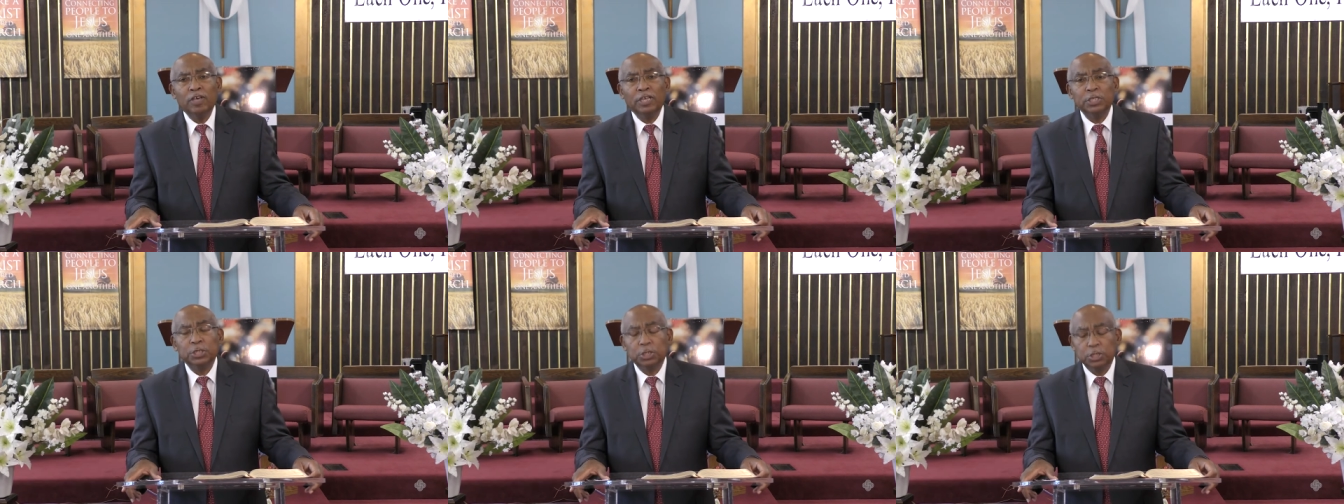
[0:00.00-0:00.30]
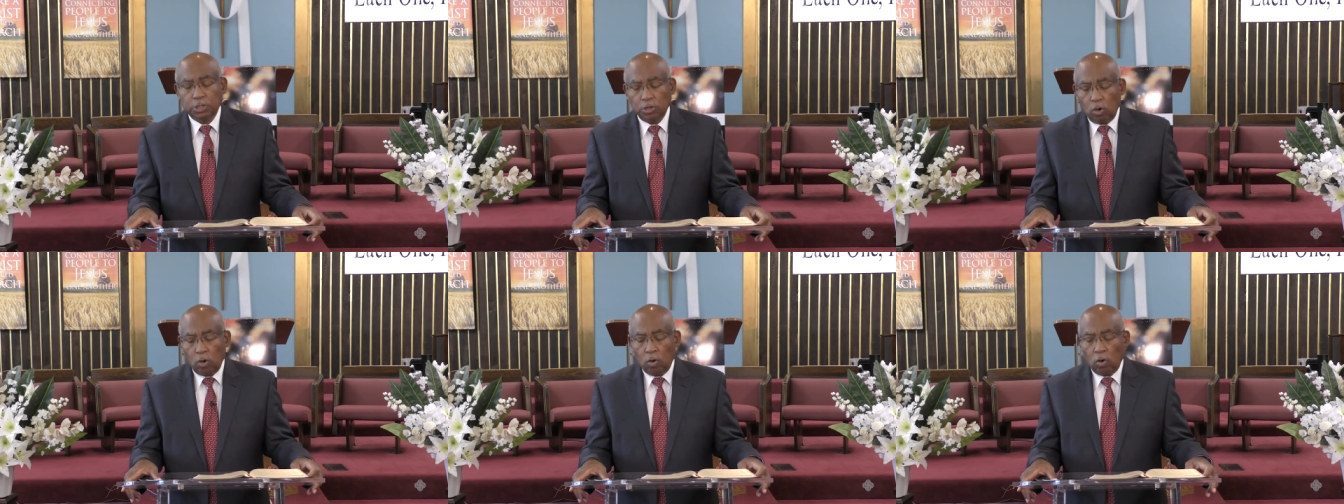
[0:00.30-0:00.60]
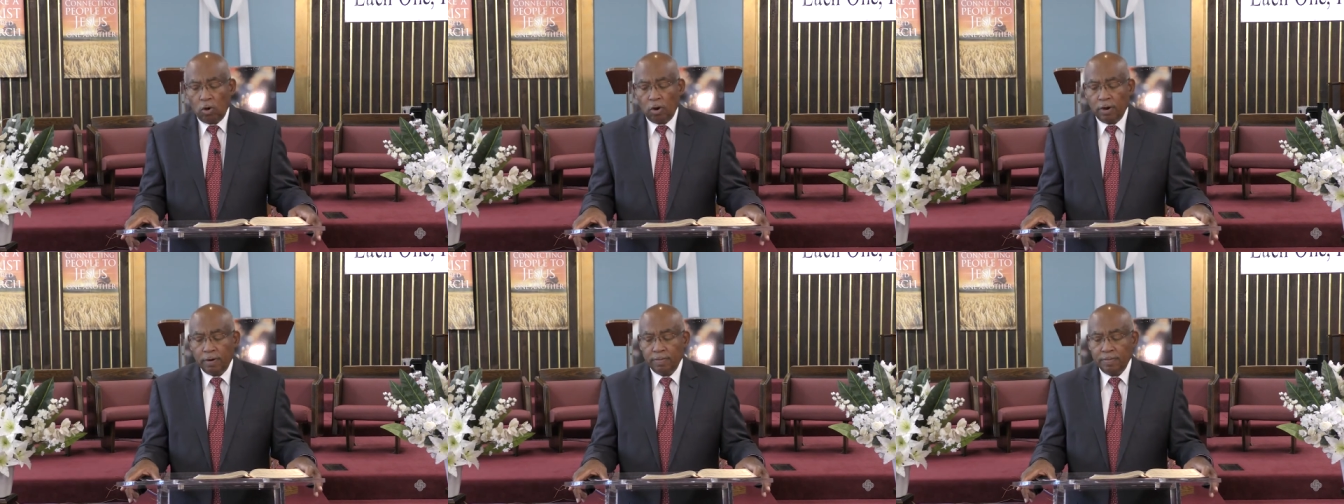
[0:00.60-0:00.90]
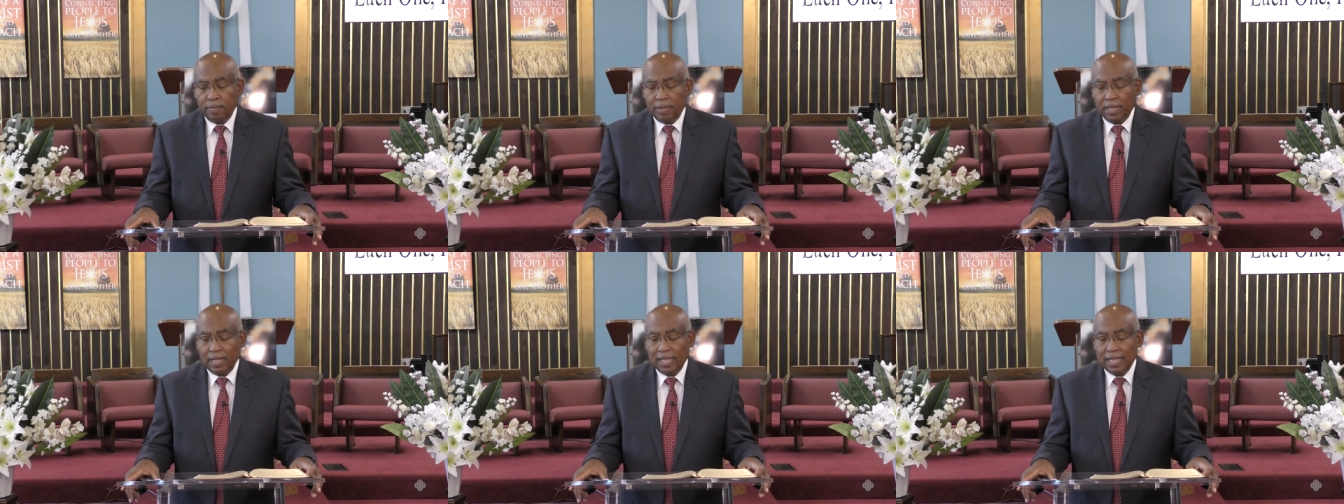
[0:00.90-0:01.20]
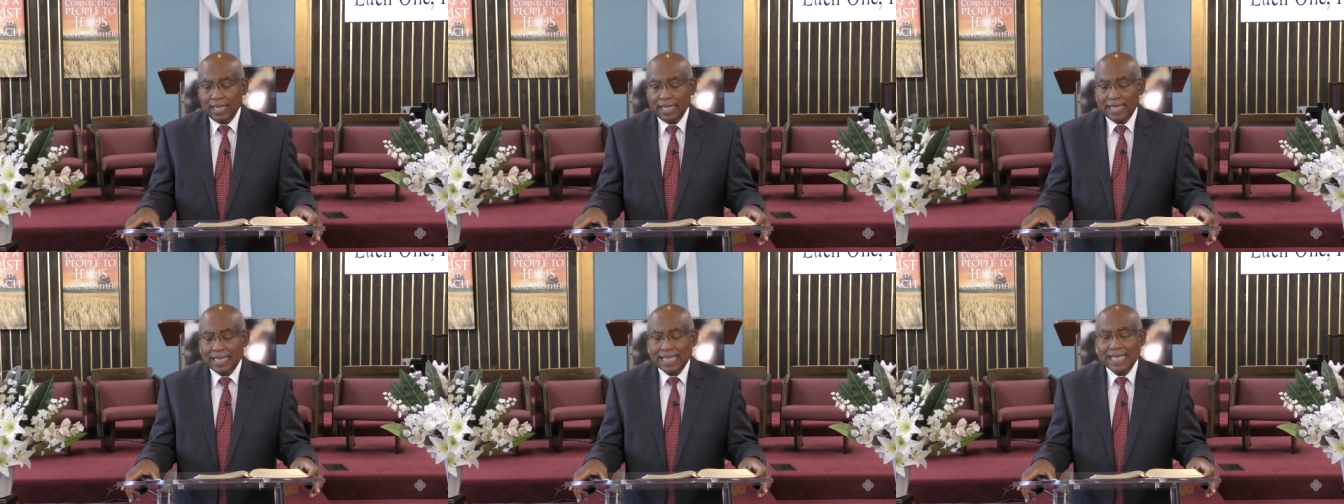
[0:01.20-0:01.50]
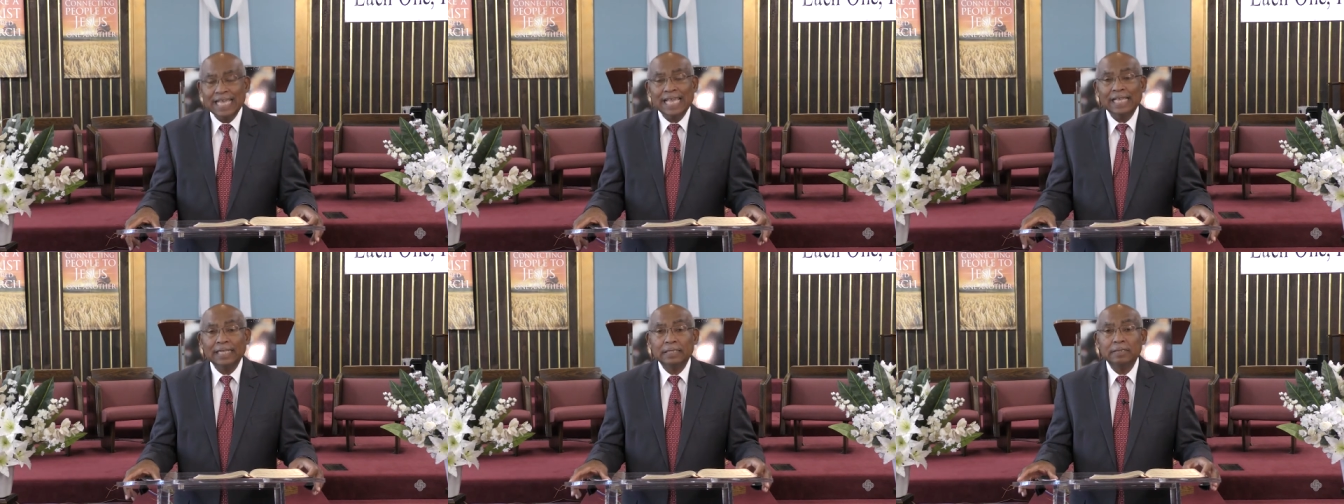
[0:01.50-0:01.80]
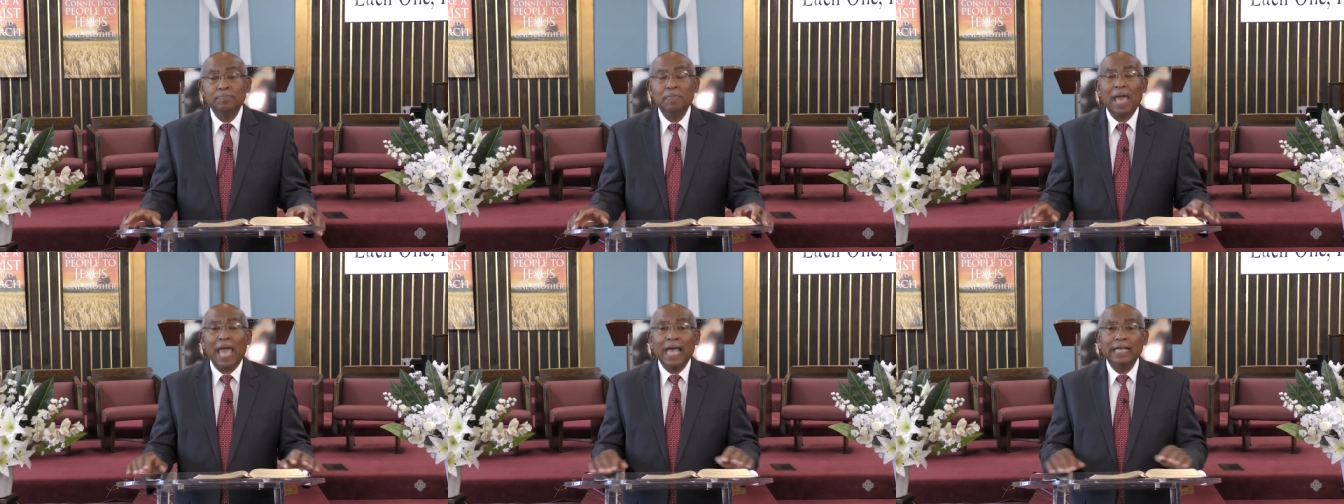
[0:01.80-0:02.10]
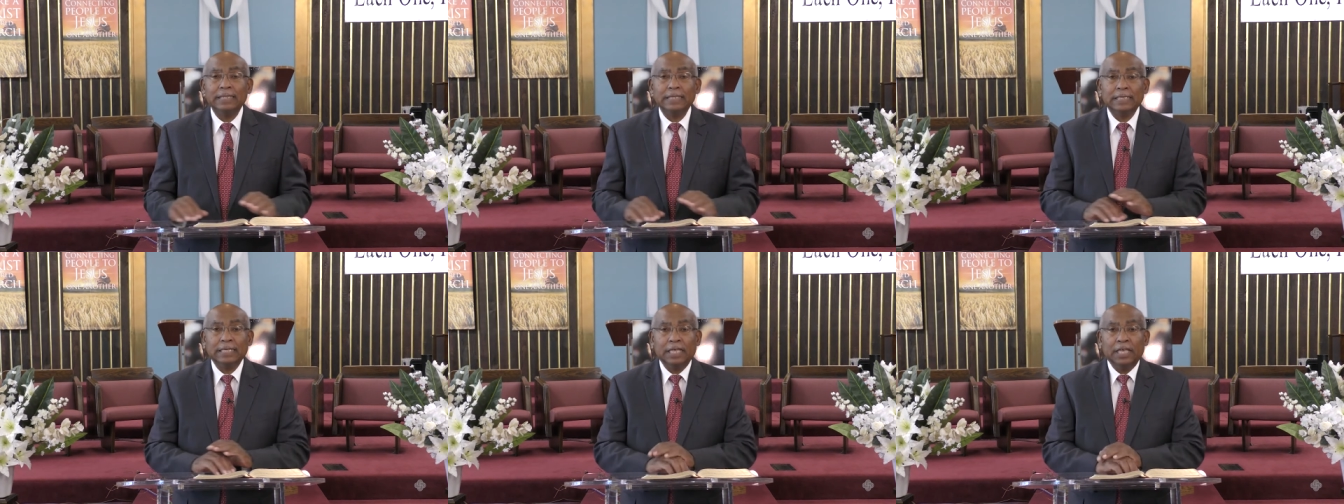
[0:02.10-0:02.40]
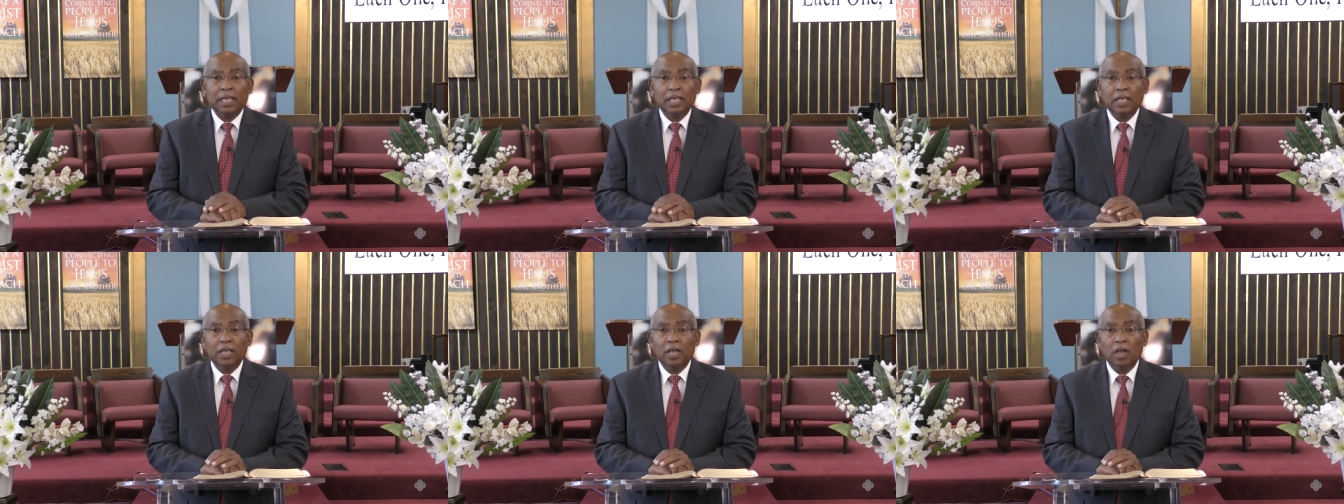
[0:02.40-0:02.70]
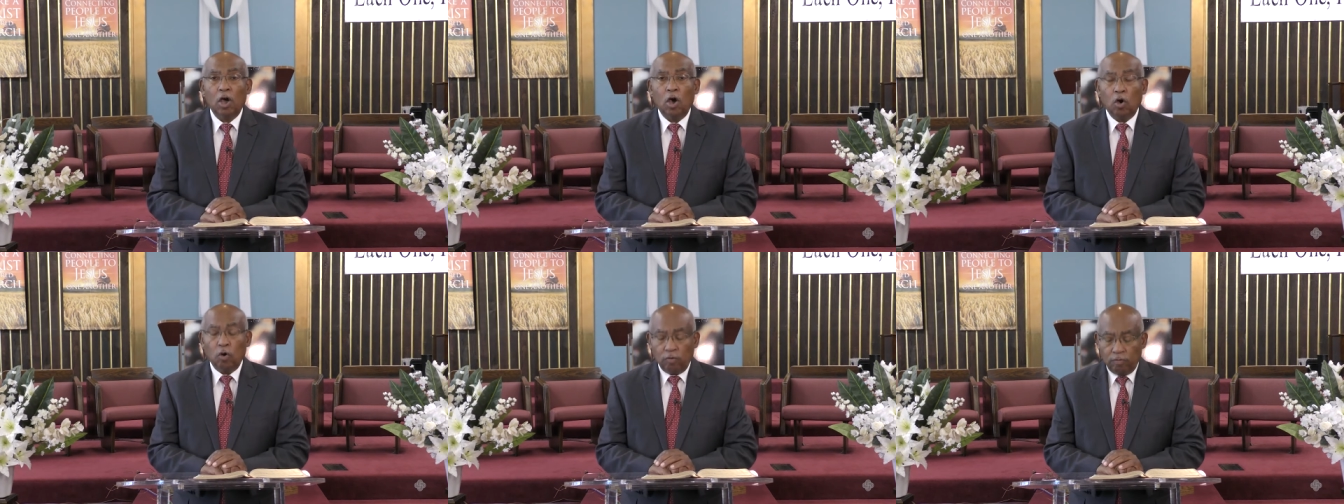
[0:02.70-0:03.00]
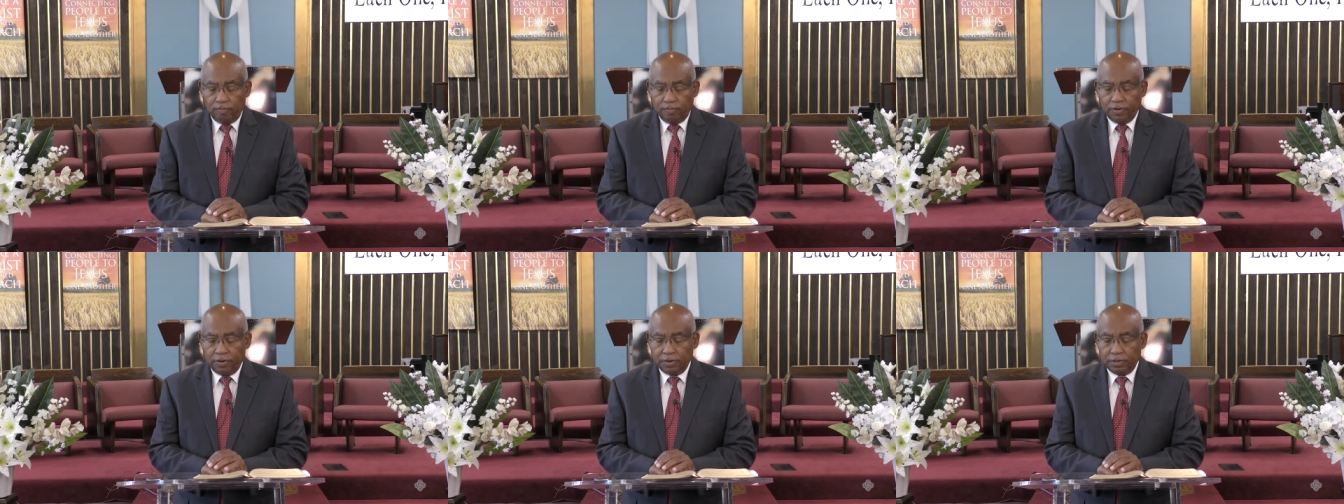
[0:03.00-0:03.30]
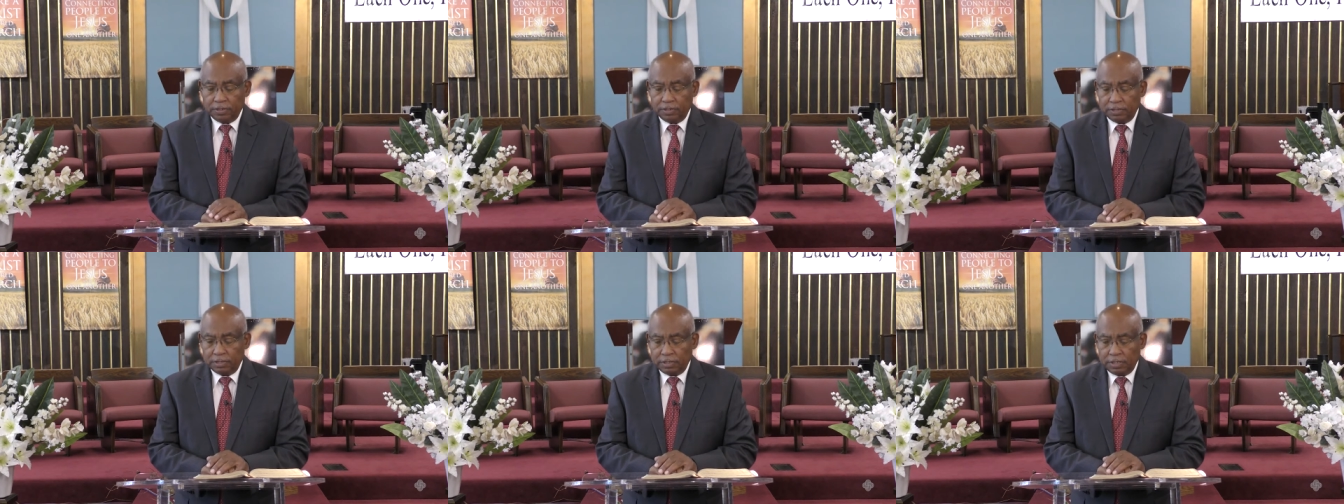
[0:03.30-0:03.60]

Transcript: The storm is passing over.